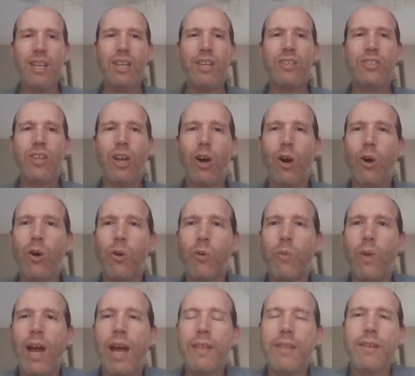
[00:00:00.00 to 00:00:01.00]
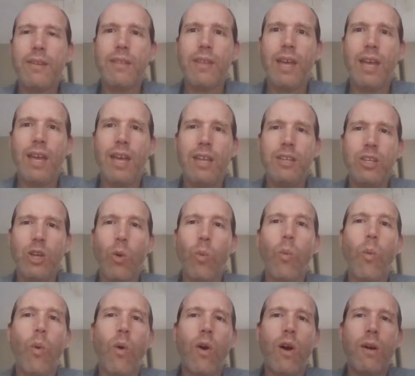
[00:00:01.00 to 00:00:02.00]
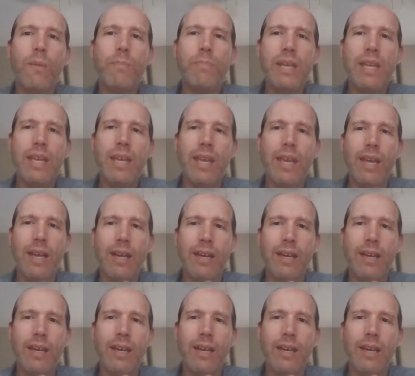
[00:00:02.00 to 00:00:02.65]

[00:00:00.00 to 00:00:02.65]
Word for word: So rather than you know, war being